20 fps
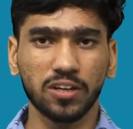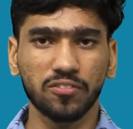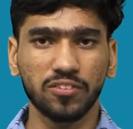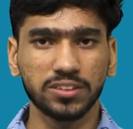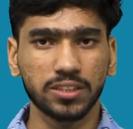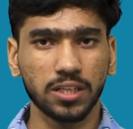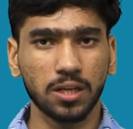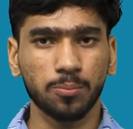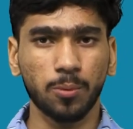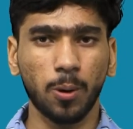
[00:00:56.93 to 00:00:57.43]

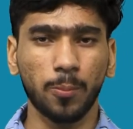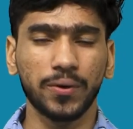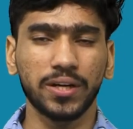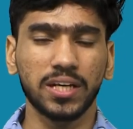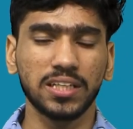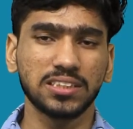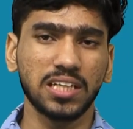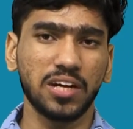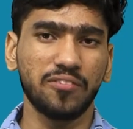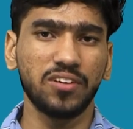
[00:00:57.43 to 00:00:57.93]
Physical
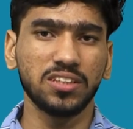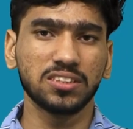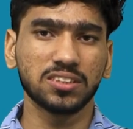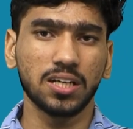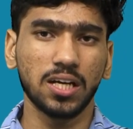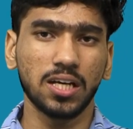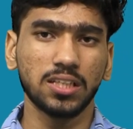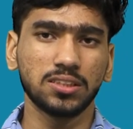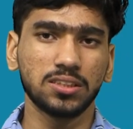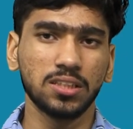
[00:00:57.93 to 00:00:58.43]
properties I have
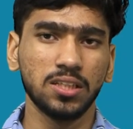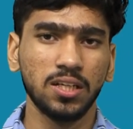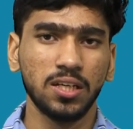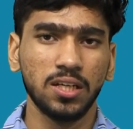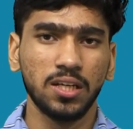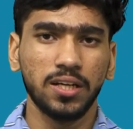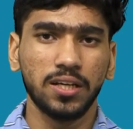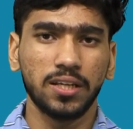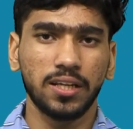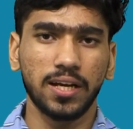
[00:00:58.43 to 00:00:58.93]
discussed
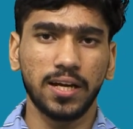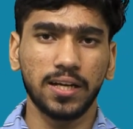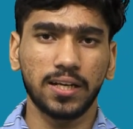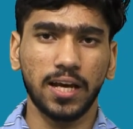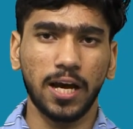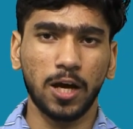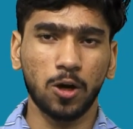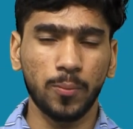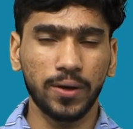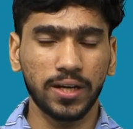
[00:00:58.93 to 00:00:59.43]
that
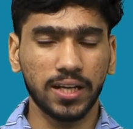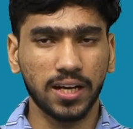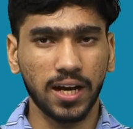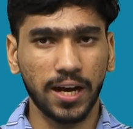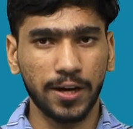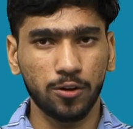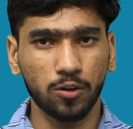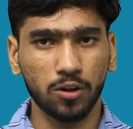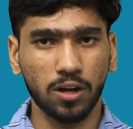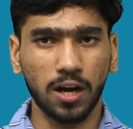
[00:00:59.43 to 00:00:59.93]
aromatic
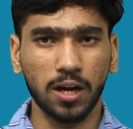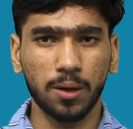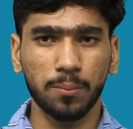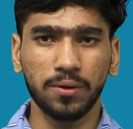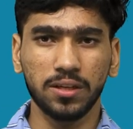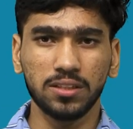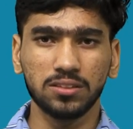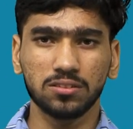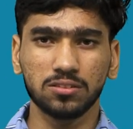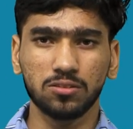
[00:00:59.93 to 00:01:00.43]

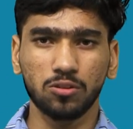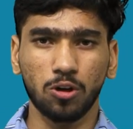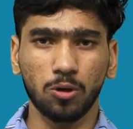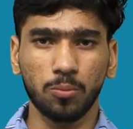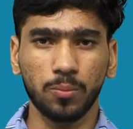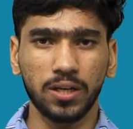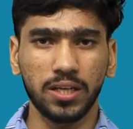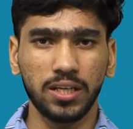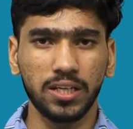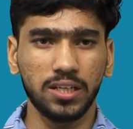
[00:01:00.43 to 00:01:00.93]
hydrocarbons
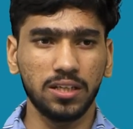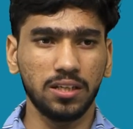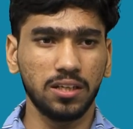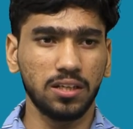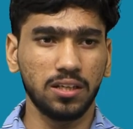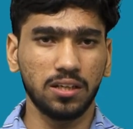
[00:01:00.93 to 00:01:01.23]
normally